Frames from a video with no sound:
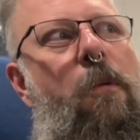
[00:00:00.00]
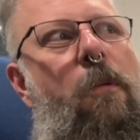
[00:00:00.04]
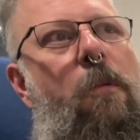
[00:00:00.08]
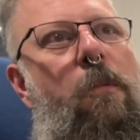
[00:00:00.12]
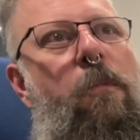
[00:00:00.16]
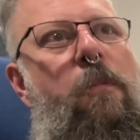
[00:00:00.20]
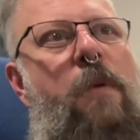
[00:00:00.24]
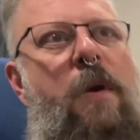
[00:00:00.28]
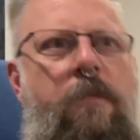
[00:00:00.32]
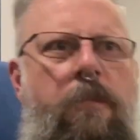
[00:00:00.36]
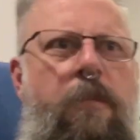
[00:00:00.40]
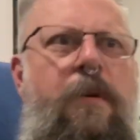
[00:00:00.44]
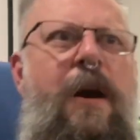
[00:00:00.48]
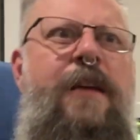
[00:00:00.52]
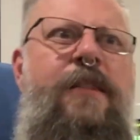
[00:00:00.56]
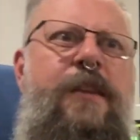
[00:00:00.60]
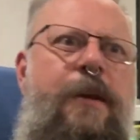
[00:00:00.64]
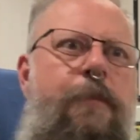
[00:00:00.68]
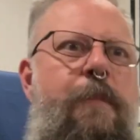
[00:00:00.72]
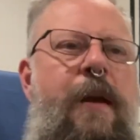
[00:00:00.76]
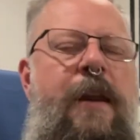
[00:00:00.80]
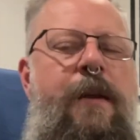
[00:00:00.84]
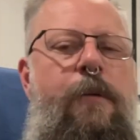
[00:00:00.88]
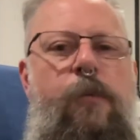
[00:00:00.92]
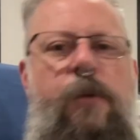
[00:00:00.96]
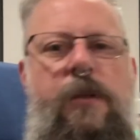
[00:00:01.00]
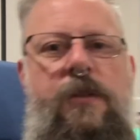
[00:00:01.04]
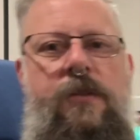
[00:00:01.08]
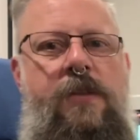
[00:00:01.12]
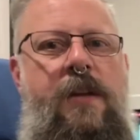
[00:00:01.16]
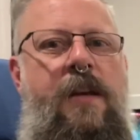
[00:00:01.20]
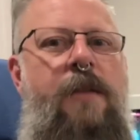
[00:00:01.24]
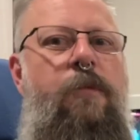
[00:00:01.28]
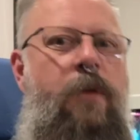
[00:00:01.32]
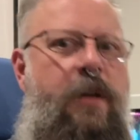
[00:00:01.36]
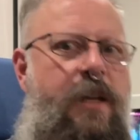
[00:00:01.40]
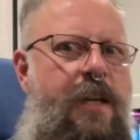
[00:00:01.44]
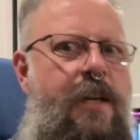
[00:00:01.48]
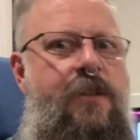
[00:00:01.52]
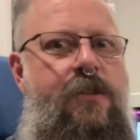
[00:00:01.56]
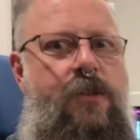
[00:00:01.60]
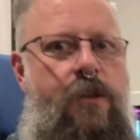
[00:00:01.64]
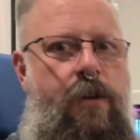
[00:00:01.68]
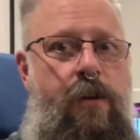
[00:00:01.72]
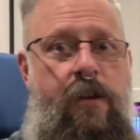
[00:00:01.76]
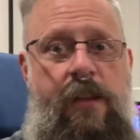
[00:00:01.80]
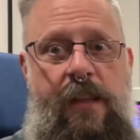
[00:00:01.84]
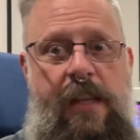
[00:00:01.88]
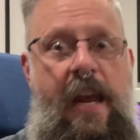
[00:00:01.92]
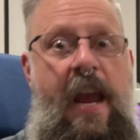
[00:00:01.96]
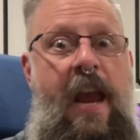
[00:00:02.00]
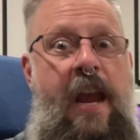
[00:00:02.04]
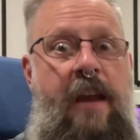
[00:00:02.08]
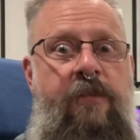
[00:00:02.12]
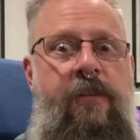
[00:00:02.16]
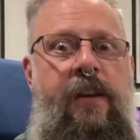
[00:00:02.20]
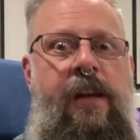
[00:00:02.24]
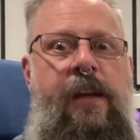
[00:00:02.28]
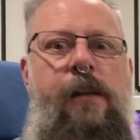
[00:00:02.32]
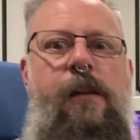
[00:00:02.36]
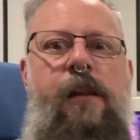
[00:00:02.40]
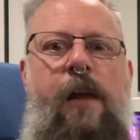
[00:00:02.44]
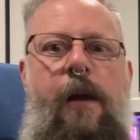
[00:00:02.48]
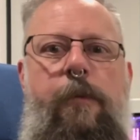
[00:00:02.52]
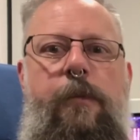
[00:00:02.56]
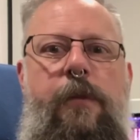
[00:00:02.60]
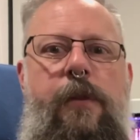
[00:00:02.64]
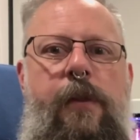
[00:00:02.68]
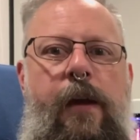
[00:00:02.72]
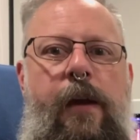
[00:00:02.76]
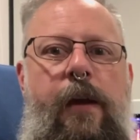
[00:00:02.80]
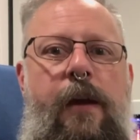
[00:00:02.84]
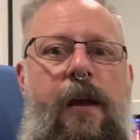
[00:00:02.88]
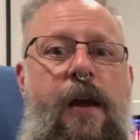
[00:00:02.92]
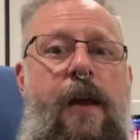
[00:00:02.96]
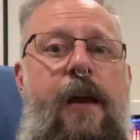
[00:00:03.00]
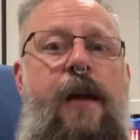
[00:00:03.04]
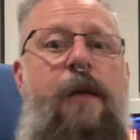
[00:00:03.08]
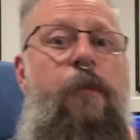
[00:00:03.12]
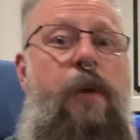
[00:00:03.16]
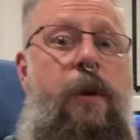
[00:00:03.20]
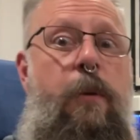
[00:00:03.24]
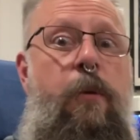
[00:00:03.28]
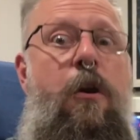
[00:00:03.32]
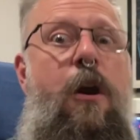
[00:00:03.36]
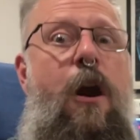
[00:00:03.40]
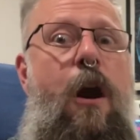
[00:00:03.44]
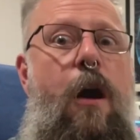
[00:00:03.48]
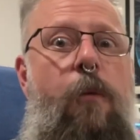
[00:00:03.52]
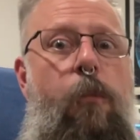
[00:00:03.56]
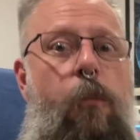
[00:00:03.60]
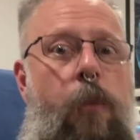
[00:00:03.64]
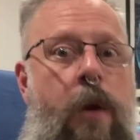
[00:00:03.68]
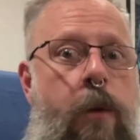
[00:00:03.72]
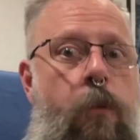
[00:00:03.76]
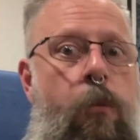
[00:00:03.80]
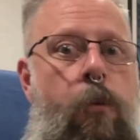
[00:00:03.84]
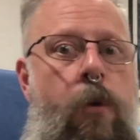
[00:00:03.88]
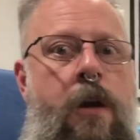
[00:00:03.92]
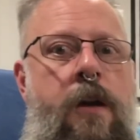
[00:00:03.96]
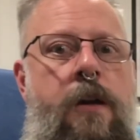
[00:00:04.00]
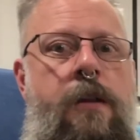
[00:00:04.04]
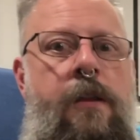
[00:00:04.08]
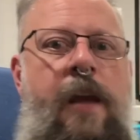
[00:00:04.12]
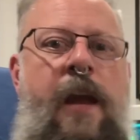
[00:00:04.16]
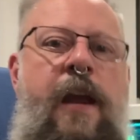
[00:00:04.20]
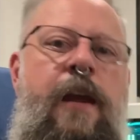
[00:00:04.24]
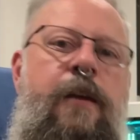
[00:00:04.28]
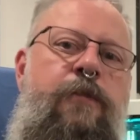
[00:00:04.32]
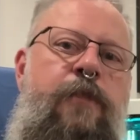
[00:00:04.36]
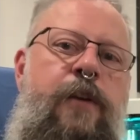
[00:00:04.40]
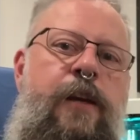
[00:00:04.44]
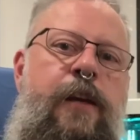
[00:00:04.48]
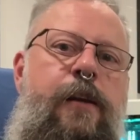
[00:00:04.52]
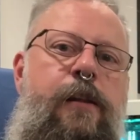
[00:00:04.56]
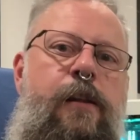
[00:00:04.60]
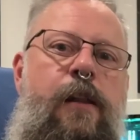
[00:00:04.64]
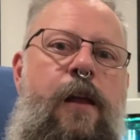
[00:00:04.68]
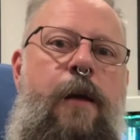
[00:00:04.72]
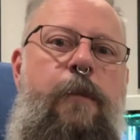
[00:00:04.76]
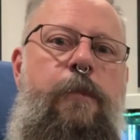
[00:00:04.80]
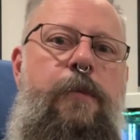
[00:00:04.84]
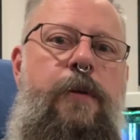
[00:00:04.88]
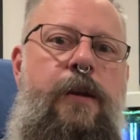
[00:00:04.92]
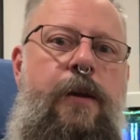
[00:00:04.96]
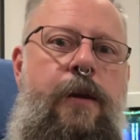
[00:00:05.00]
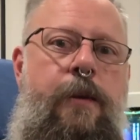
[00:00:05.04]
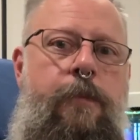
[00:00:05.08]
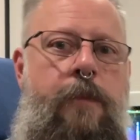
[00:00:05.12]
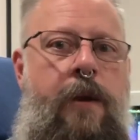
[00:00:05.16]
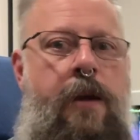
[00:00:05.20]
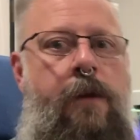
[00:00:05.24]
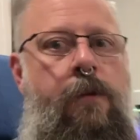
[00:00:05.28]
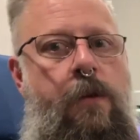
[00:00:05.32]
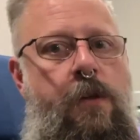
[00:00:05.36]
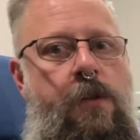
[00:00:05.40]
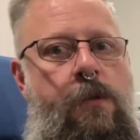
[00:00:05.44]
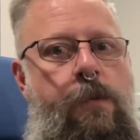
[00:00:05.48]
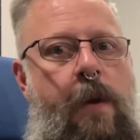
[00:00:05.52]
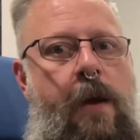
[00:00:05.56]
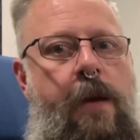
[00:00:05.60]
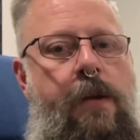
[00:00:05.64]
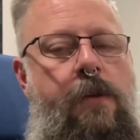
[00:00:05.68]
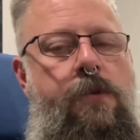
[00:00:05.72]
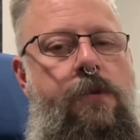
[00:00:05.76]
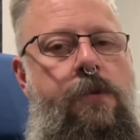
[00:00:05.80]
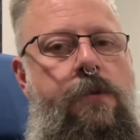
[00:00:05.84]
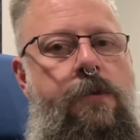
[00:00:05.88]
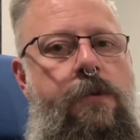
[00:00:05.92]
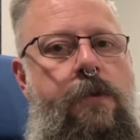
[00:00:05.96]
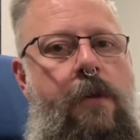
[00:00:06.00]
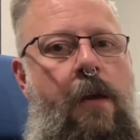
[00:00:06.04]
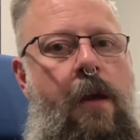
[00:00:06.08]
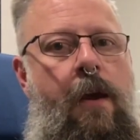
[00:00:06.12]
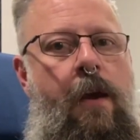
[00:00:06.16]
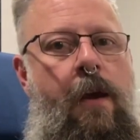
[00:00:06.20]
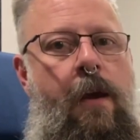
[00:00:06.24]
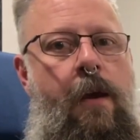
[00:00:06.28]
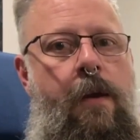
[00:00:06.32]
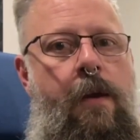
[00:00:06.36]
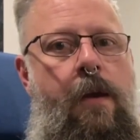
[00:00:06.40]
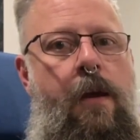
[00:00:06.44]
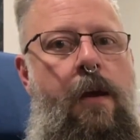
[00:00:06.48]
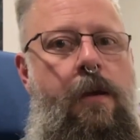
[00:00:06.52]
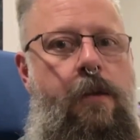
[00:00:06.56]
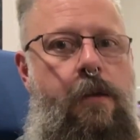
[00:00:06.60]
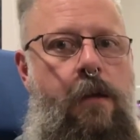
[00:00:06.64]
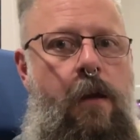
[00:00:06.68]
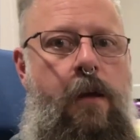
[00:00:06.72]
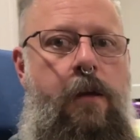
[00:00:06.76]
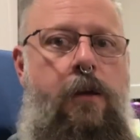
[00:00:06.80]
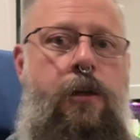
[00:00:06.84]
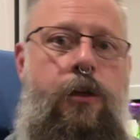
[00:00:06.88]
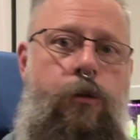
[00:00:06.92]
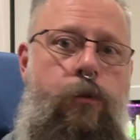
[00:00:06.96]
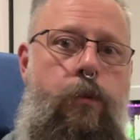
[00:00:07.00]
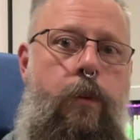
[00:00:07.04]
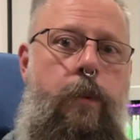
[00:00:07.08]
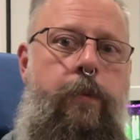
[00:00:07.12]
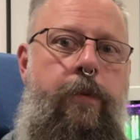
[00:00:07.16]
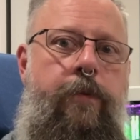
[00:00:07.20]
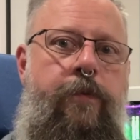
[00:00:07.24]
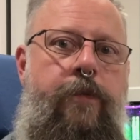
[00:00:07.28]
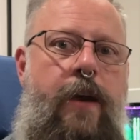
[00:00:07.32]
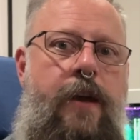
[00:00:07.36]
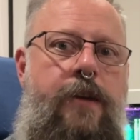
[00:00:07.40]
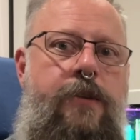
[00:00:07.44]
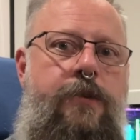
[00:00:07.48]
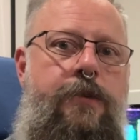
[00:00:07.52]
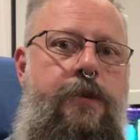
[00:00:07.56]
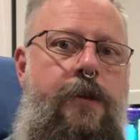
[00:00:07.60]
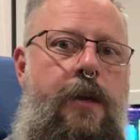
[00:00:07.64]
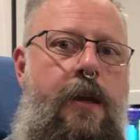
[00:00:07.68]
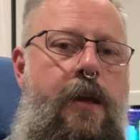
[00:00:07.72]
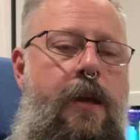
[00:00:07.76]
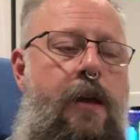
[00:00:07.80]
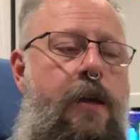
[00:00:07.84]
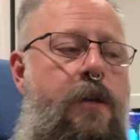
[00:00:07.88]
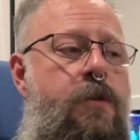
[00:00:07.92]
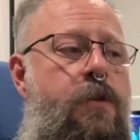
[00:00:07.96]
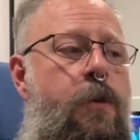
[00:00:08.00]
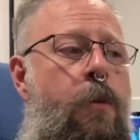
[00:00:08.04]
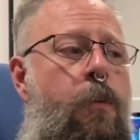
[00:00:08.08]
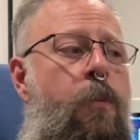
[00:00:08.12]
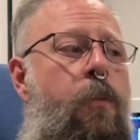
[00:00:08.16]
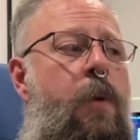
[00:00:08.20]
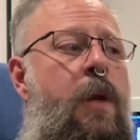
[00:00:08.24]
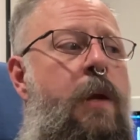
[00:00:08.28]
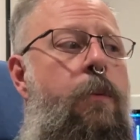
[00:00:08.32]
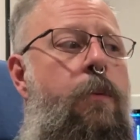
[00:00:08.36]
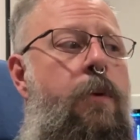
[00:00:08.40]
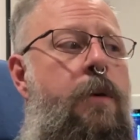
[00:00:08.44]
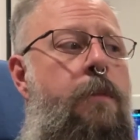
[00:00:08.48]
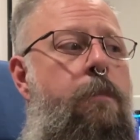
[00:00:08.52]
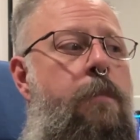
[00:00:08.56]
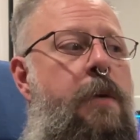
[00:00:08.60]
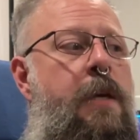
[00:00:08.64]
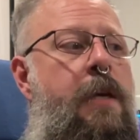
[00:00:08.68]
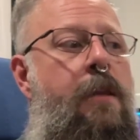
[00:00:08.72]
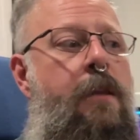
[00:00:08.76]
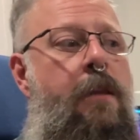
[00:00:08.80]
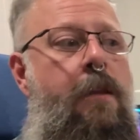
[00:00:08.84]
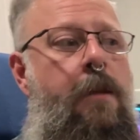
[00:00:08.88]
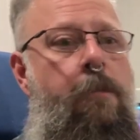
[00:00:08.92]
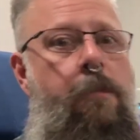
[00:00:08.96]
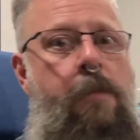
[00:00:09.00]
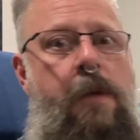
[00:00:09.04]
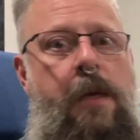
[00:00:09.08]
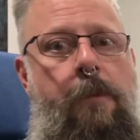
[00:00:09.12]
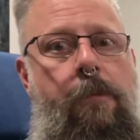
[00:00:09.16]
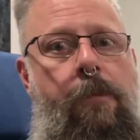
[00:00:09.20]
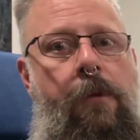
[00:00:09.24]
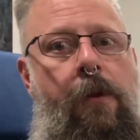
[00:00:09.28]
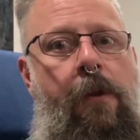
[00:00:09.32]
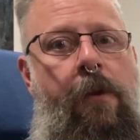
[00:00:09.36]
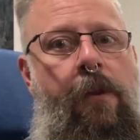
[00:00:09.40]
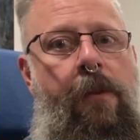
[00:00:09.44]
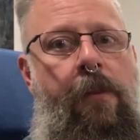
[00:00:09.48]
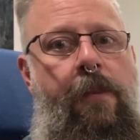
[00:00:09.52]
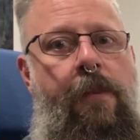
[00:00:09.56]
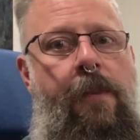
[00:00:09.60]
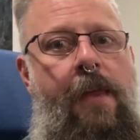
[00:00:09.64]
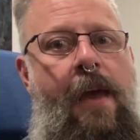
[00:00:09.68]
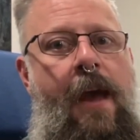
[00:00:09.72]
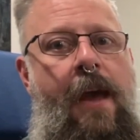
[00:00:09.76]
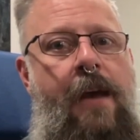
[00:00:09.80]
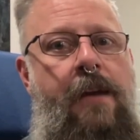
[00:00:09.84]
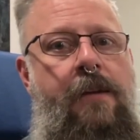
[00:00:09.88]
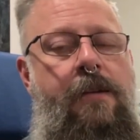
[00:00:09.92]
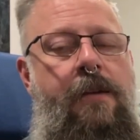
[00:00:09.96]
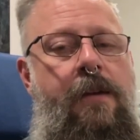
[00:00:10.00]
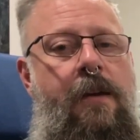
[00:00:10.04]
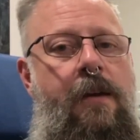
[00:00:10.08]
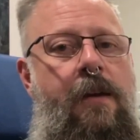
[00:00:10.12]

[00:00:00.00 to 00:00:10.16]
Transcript: what I think many would consider the AV club thing. We were the AV club in many respects, a group of us. So we would be the people that